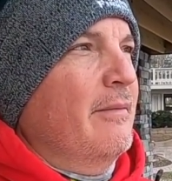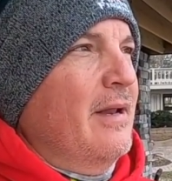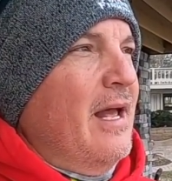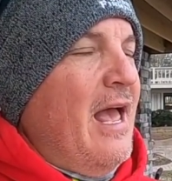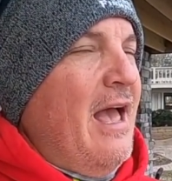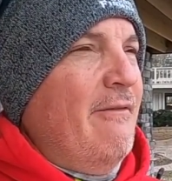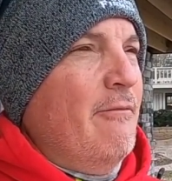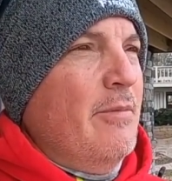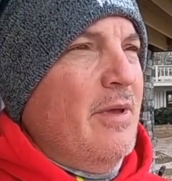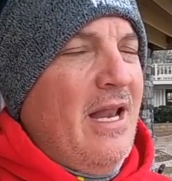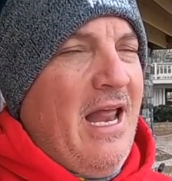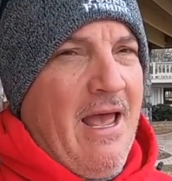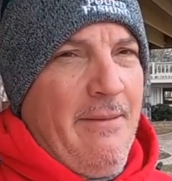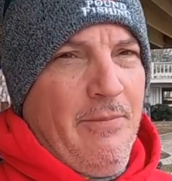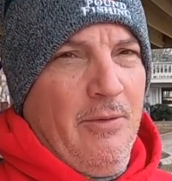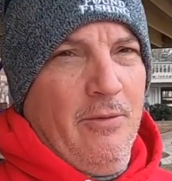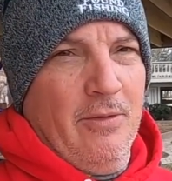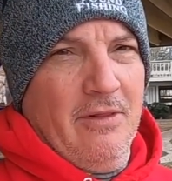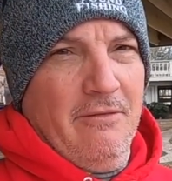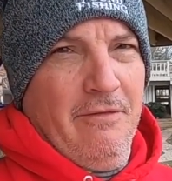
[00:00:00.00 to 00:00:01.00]
And I haven't been
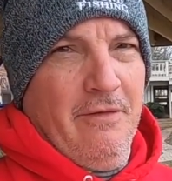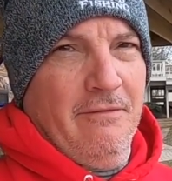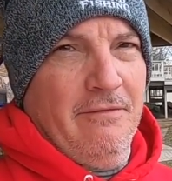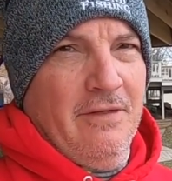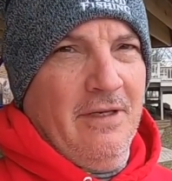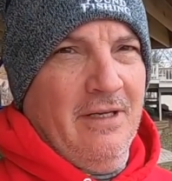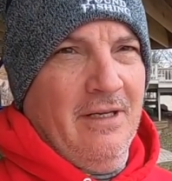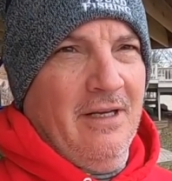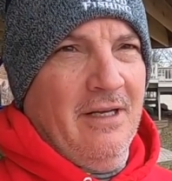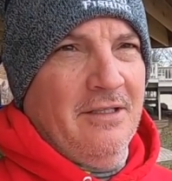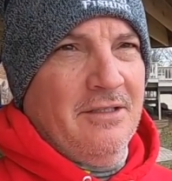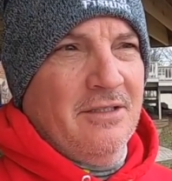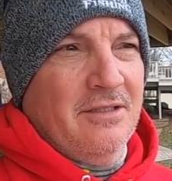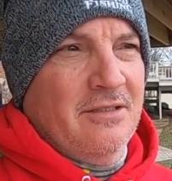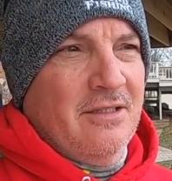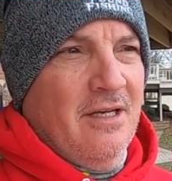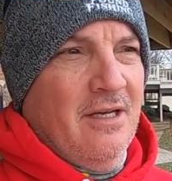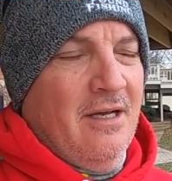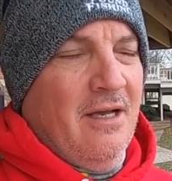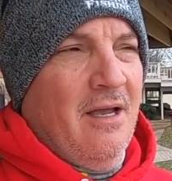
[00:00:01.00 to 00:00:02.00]
happy with the 15
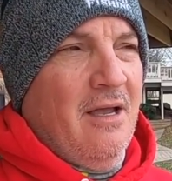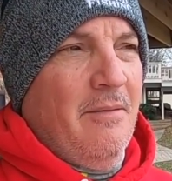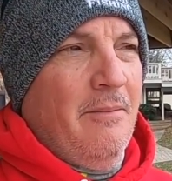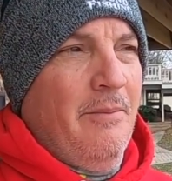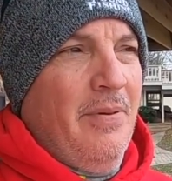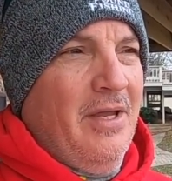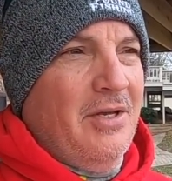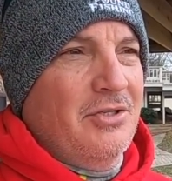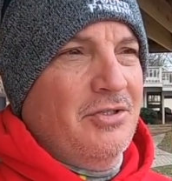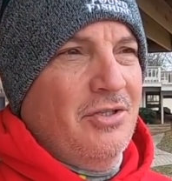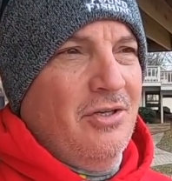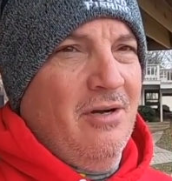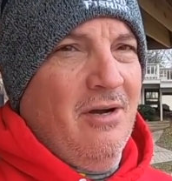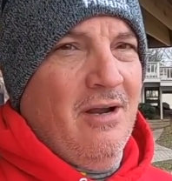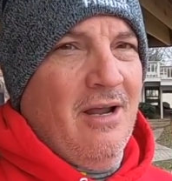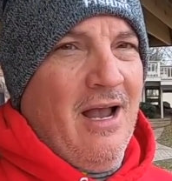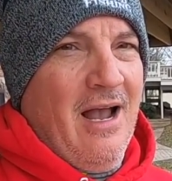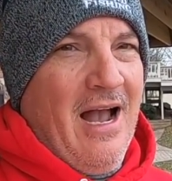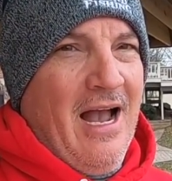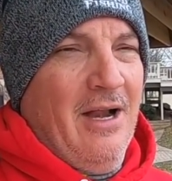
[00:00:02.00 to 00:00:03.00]
inches
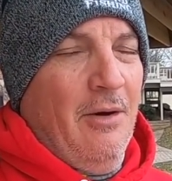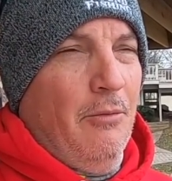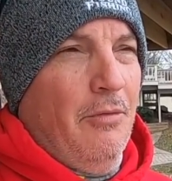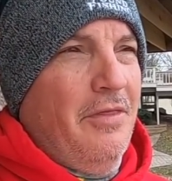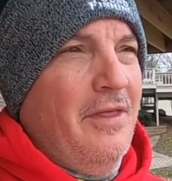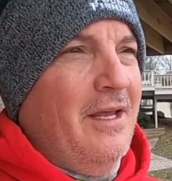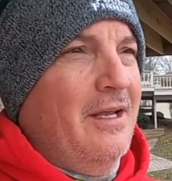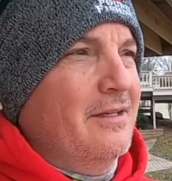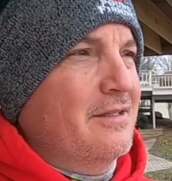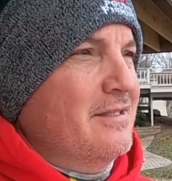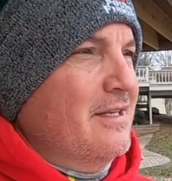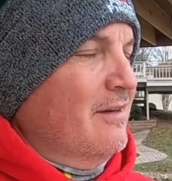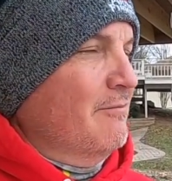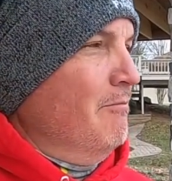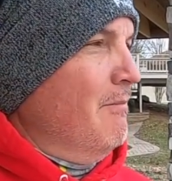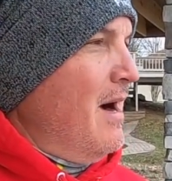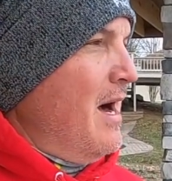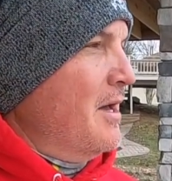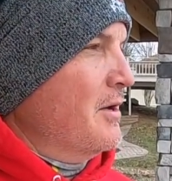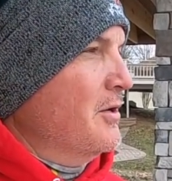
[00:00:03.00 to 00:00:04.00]
picture. I don't think it's a
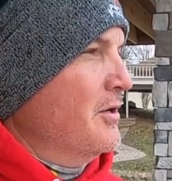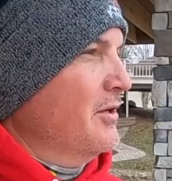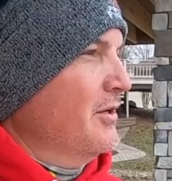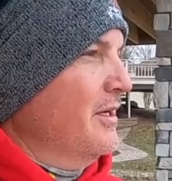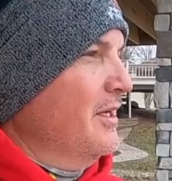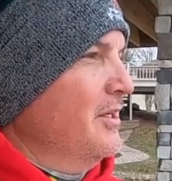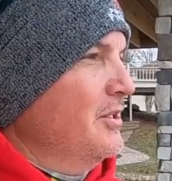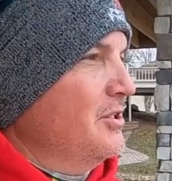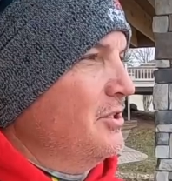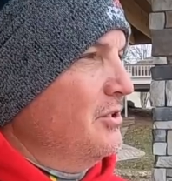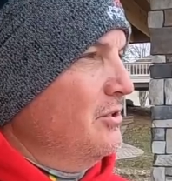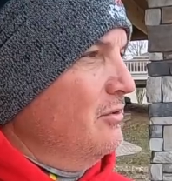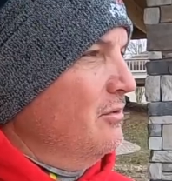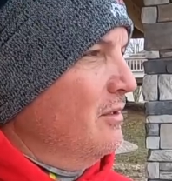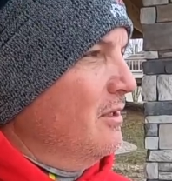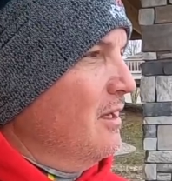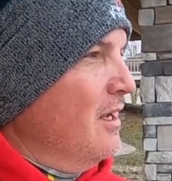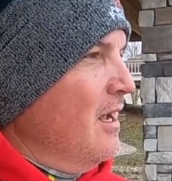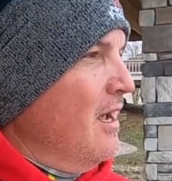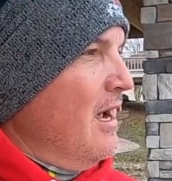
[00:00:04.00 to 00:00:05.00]
monitor
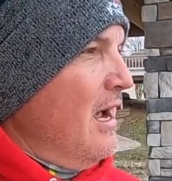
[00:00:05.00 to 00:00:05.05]
issue.